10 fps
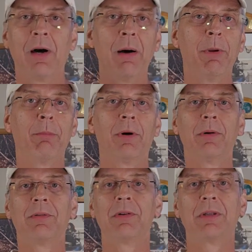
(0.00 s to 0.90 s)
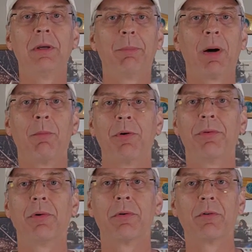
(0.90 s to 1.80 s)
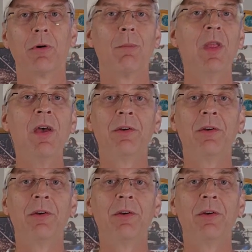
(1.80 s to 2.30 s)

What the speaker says: hummingbird to keep up with your group.